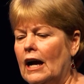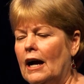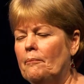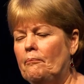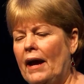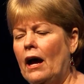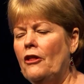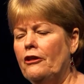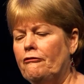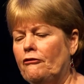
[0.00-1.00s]

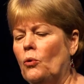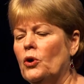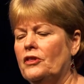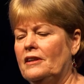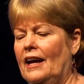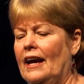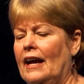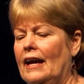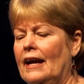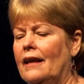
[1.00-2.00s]
About the 4th
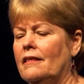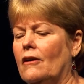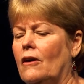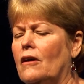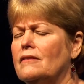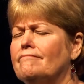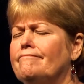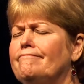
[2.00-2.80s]
day, I thought,